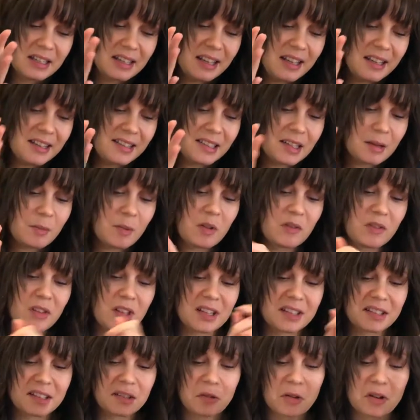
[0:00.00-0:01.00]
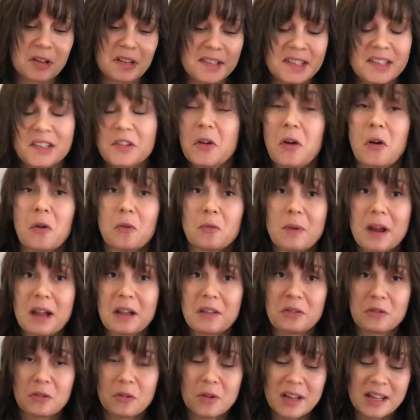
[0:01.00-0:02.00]
Some of these thorns still go right
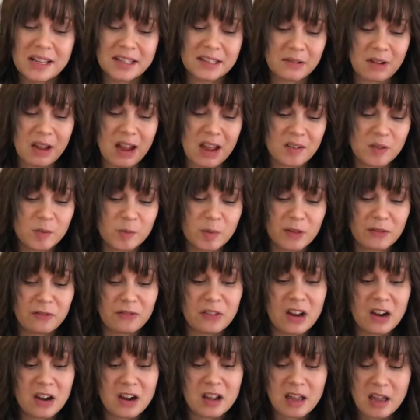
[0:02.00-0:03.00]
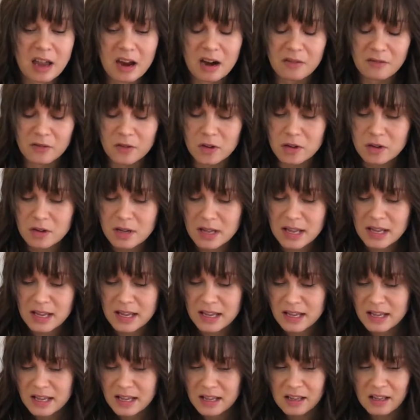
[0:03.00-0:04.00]
through it, so I have to be very careful,
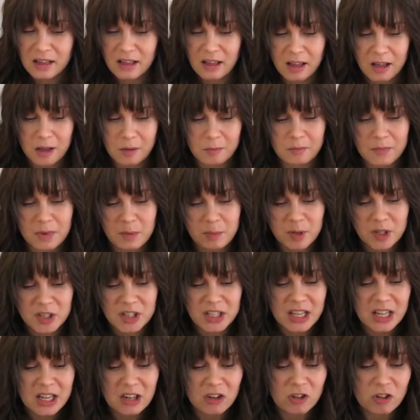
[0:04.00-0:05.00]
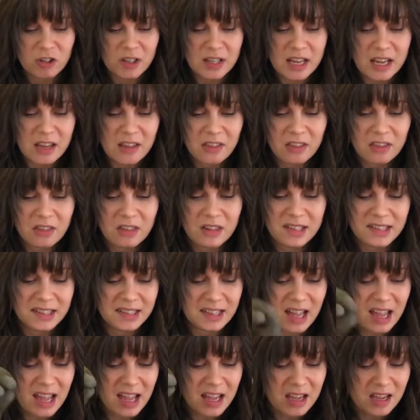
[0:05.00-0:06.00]
particularly this
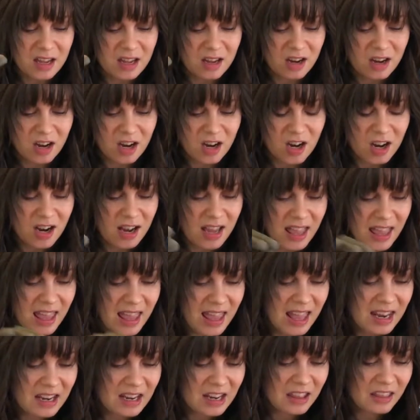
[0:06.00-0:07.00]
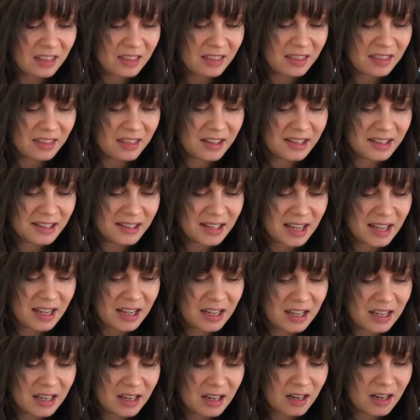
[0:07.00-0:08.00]
guy here and this guy
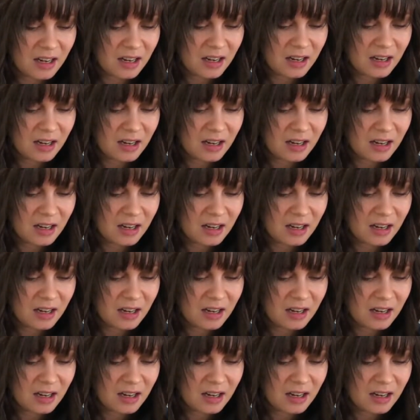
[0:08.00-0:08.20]
here.